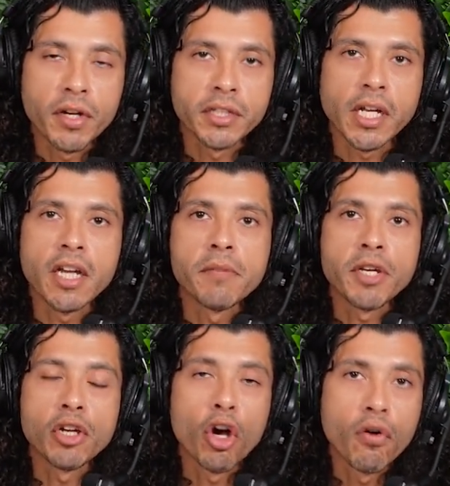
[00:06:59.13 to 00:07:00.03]

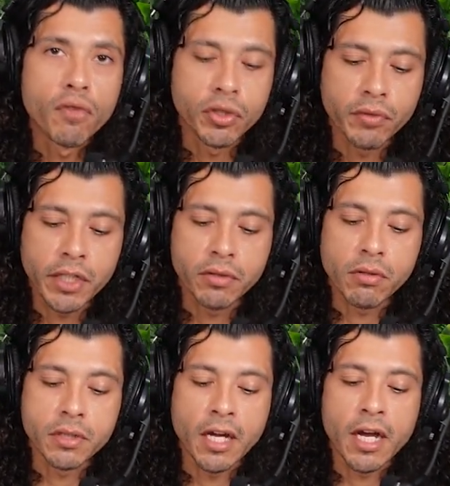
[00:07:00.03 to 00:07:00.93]
overexcited, being
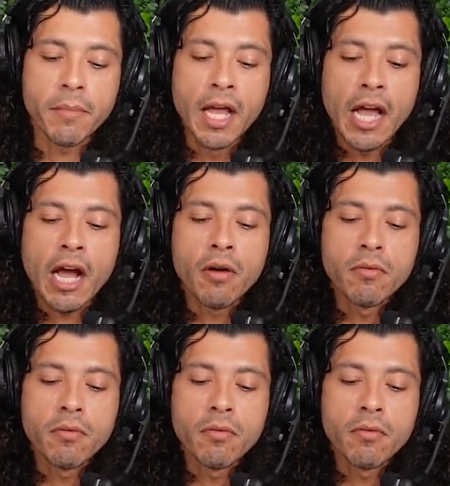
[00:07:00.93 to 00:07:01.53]
overstressed all the time,